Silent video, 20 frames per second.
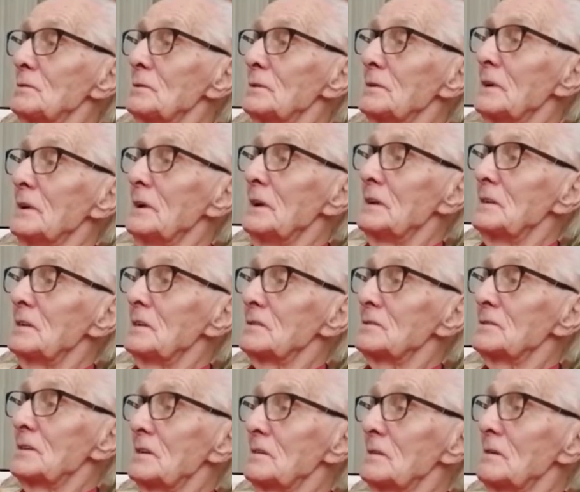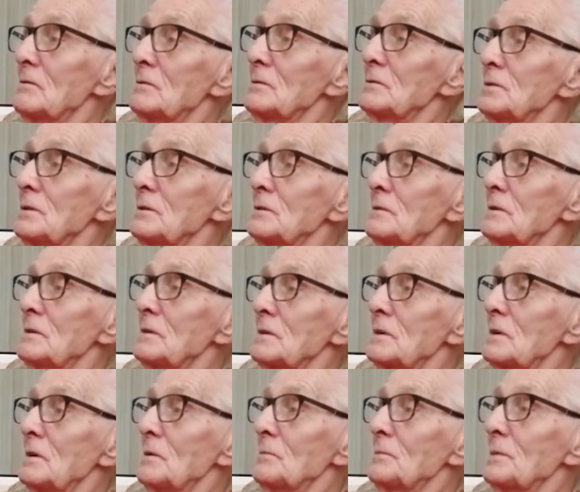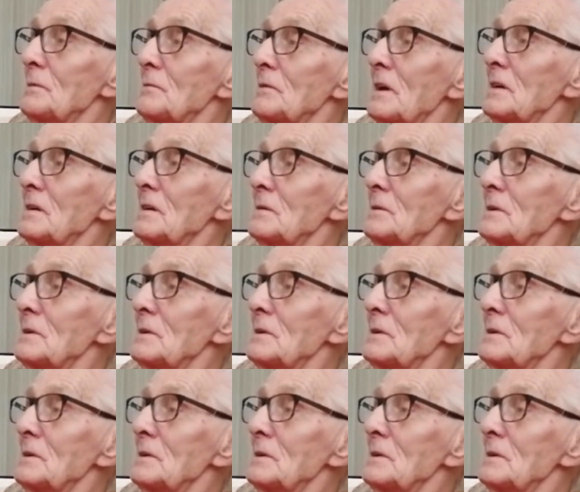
just said that all children had got to be evacuated.